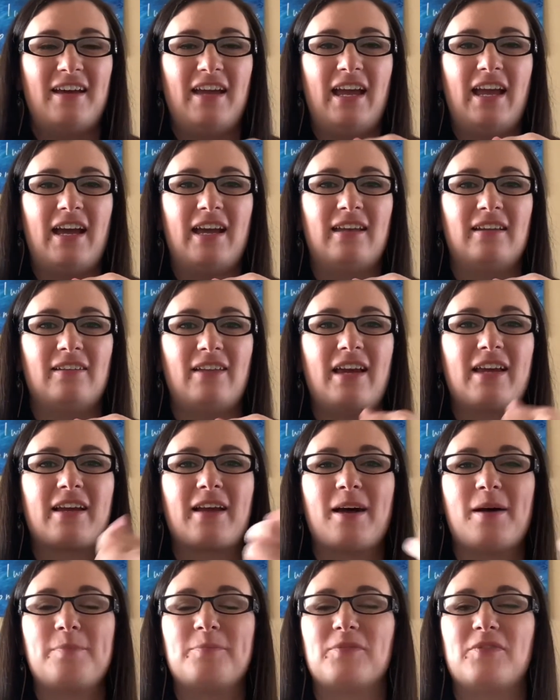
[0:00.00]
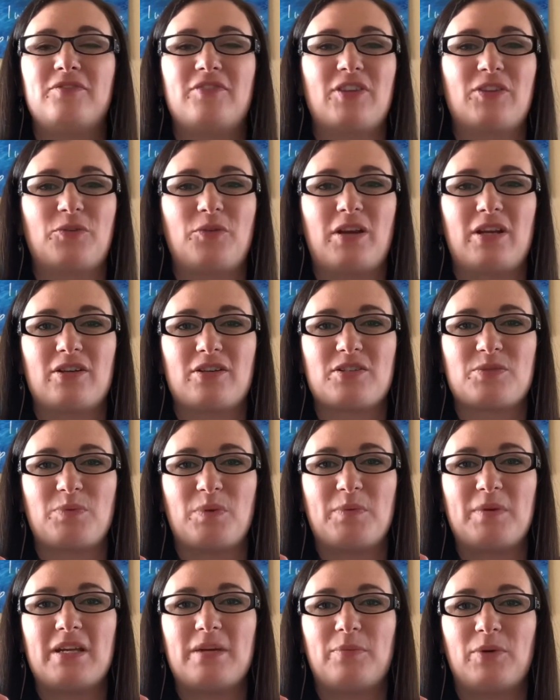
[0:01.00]
And like fifth graders,
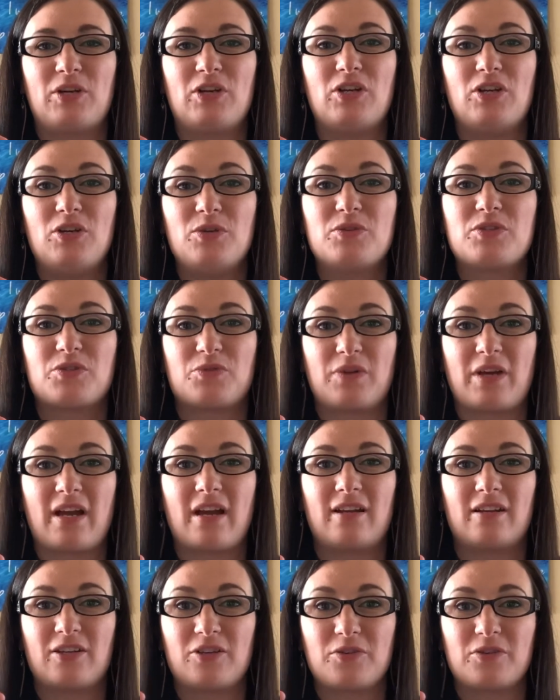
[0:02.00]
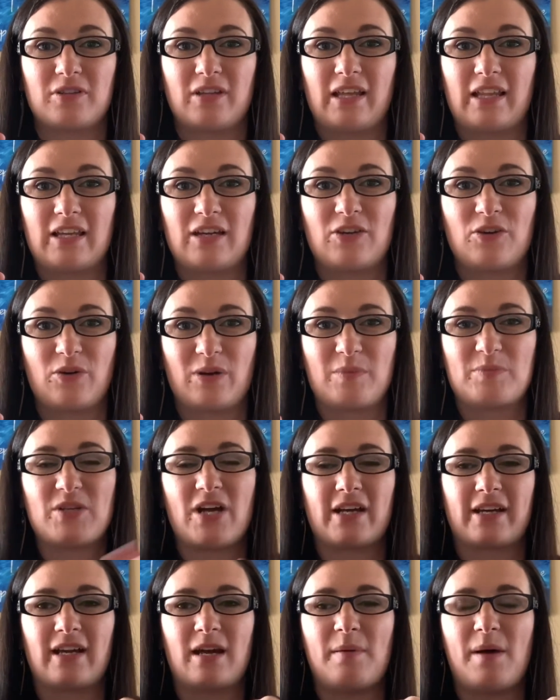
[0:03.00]
when we put a new string on a ukulele, you know what I'm
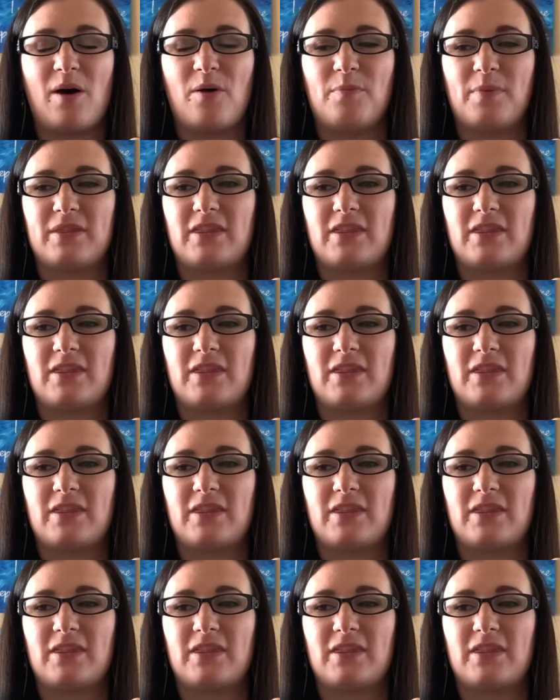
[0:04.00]
talking about.